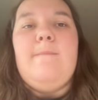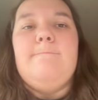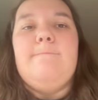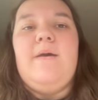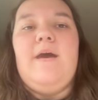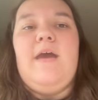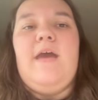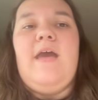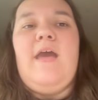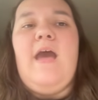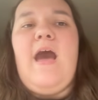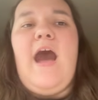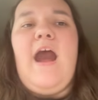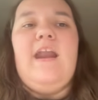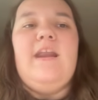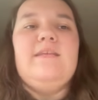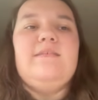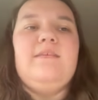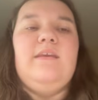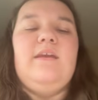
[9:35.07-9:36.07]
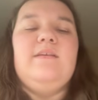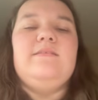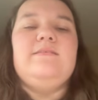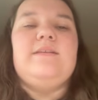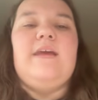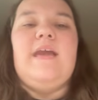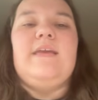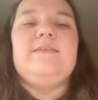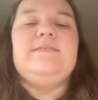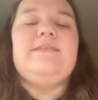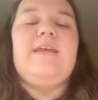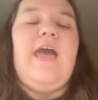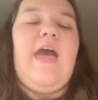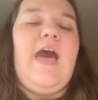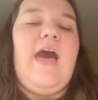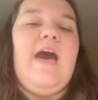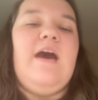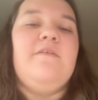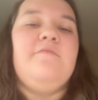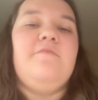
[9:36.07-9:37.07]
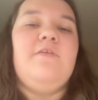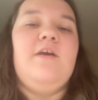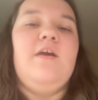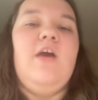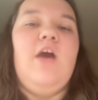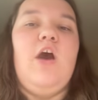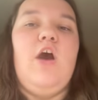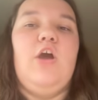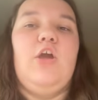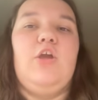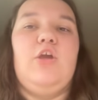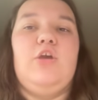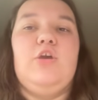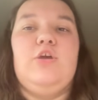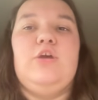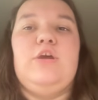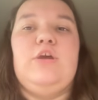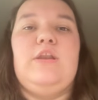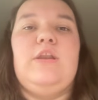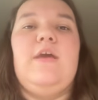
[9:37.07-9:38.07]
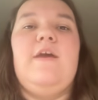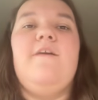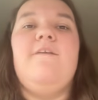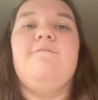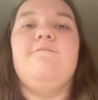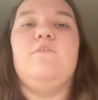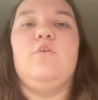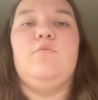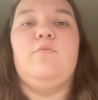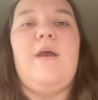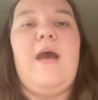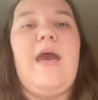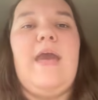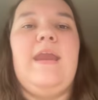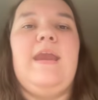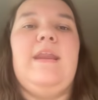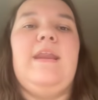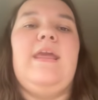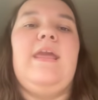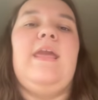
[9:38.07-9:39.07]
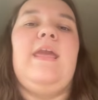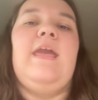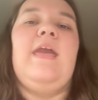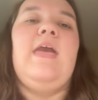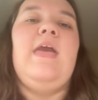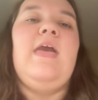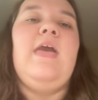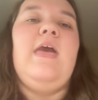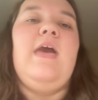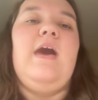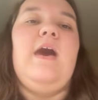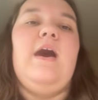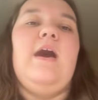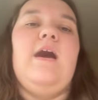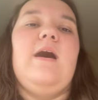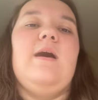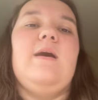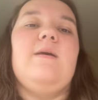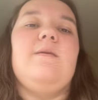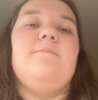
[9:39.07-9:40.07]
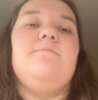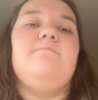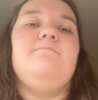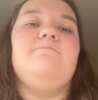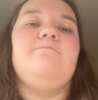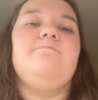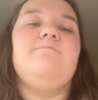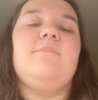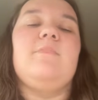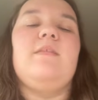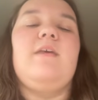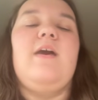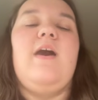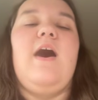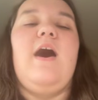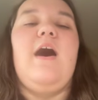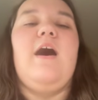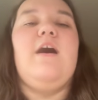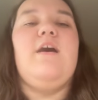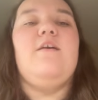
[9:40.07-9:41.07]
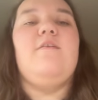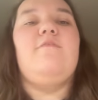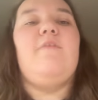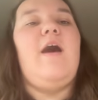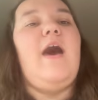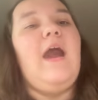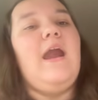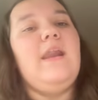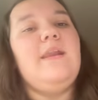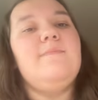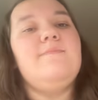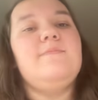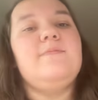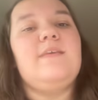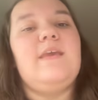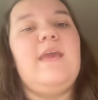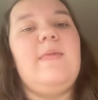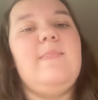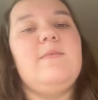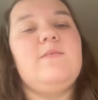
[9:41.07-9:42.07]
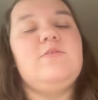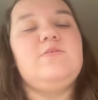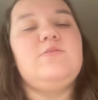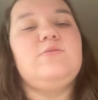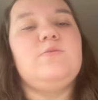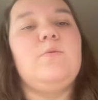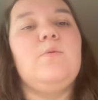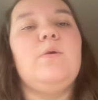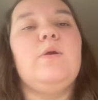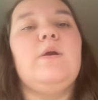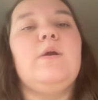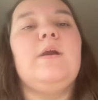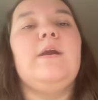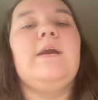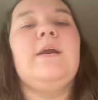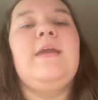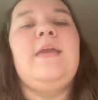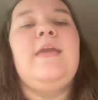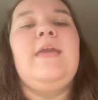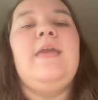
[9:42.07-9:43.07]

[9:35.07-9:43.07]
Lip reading: But I just think it's nice to have a good variety of items in the store.